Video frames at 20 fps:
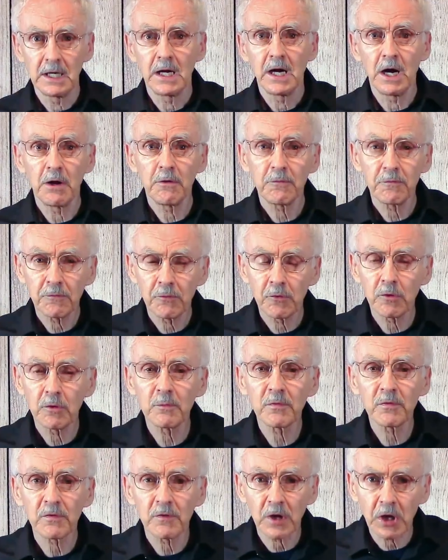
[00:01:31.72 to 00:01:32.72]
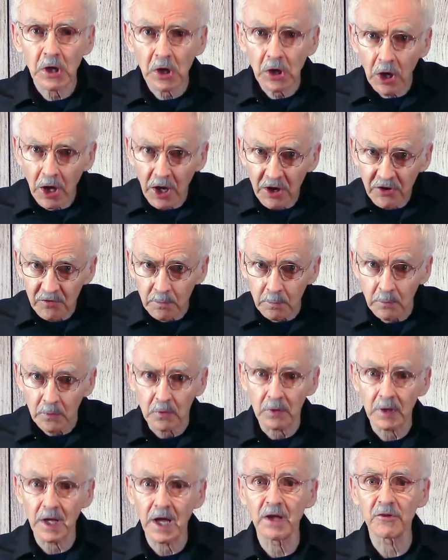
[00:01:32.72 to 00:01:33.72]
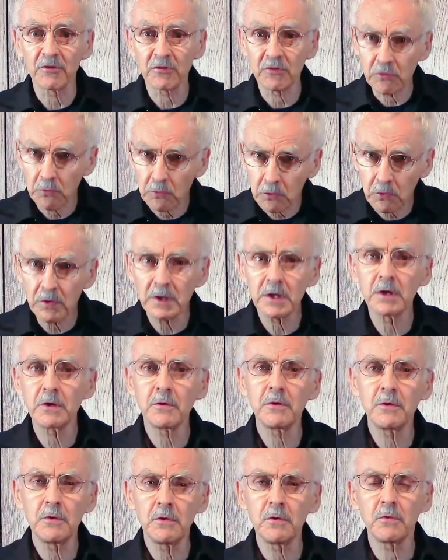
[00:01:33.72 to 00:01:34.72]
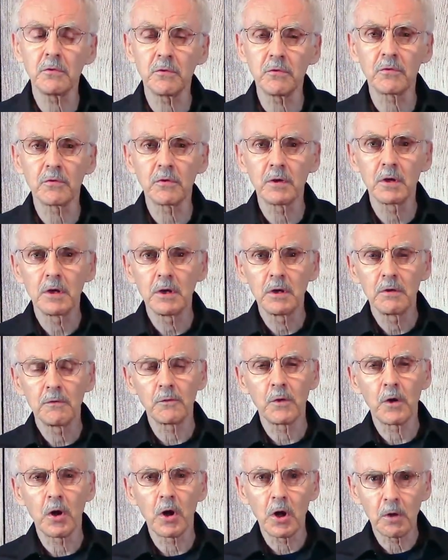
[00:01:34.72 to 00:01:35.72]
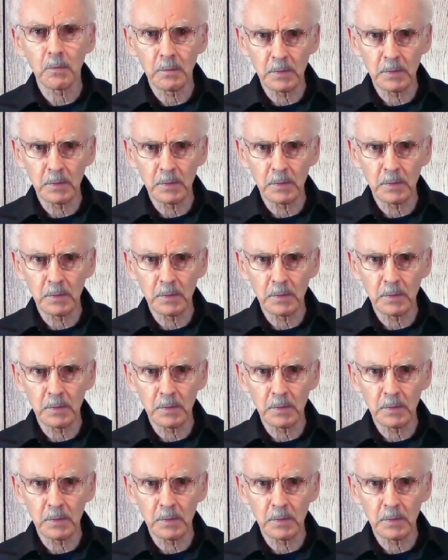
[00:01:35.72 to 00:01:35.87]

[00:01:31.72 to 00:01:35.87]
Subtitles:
affirms the gospel as truly good news for all